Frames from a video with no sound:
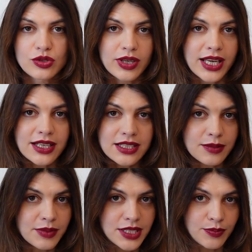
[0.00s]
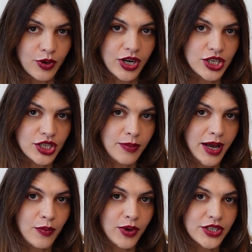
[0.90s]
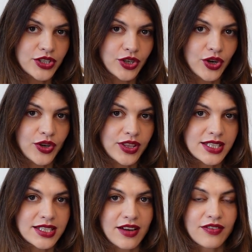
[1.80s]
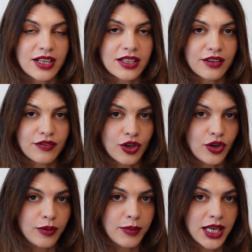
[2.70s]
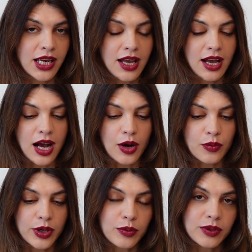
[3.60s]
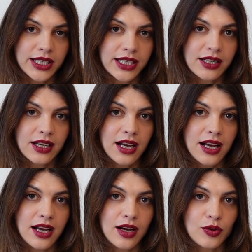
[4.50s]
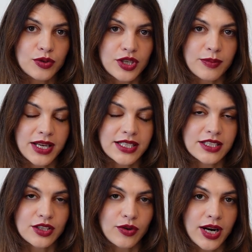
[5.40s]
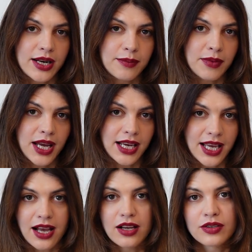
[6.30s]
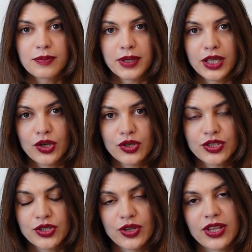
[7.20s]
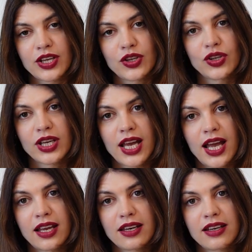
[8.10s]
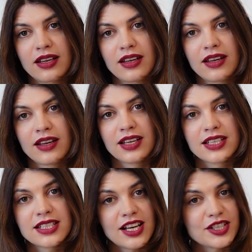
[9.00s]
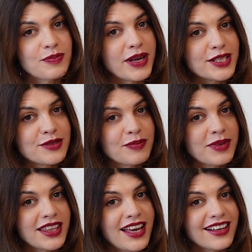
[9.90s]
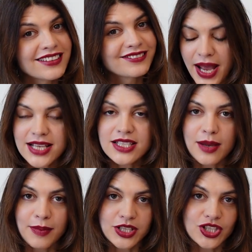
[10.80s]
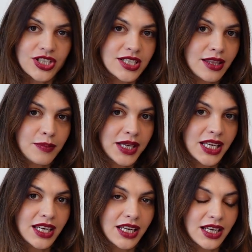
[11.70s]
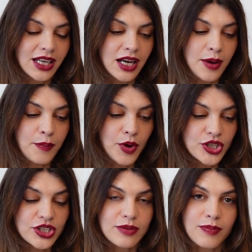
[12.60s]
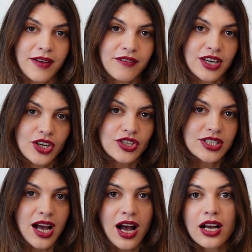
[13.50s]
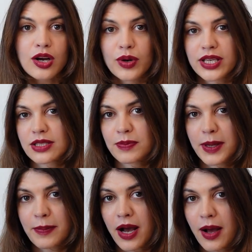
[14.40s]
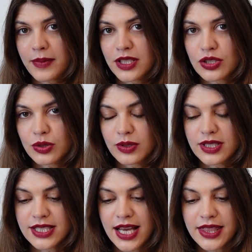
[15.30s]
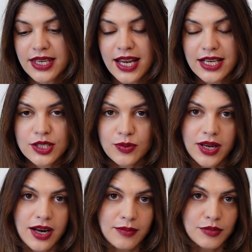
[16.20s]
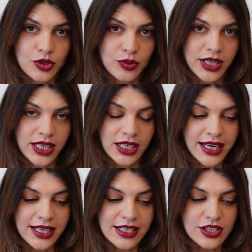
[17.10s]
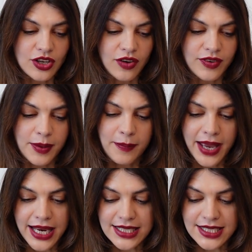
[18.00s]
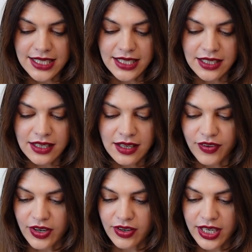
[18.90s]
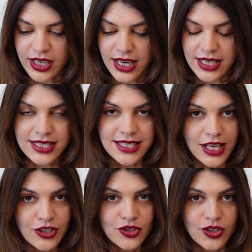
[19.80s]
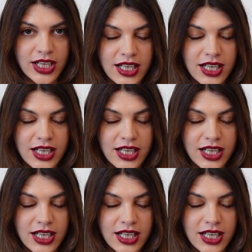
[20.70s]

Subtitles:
or getting some inspiration about where to go, then definitely follow me. I will link also my Instagram account below so that you can touch base with me there. As I mentioned at the beginning, most of my videos are going to be apartment tours, and the next one I'm doing is of an amazing, very eccentric